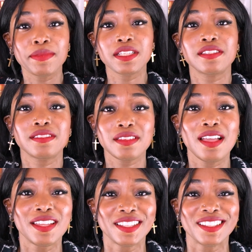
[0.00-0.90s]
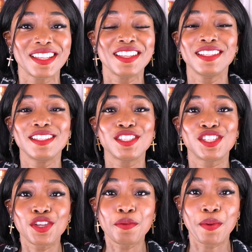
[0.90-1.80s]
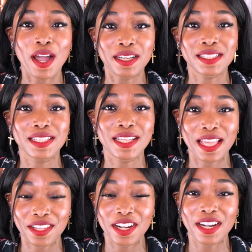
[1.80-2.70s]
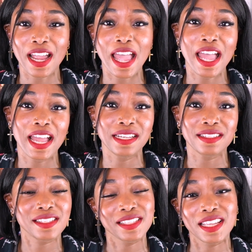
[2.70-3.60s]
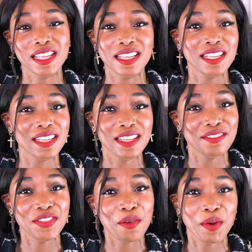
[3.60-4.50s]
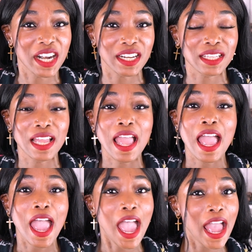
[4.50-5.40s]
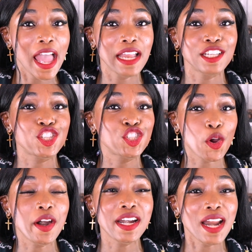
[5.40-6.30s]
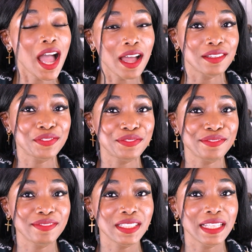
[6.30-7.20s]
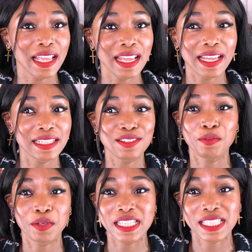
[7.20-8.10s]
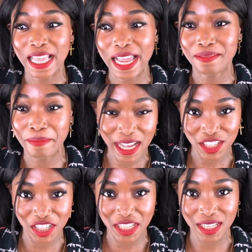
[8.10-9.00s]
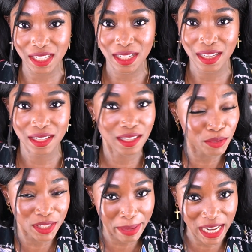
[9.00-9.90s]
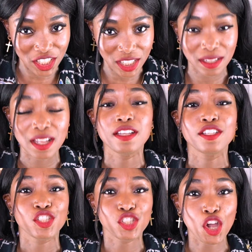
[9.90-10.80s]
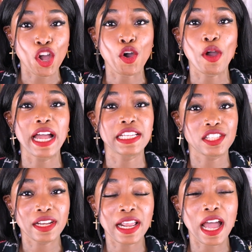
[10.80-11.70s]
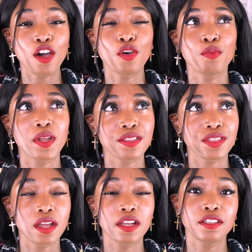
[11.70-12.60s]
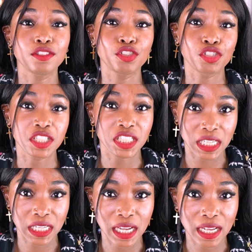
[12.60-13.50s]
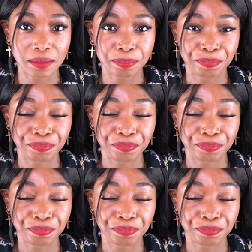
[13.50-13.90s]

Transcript: this two products together and see if they work. And sure enough, it was like magic. It was magic. So I started out with Neutrogena.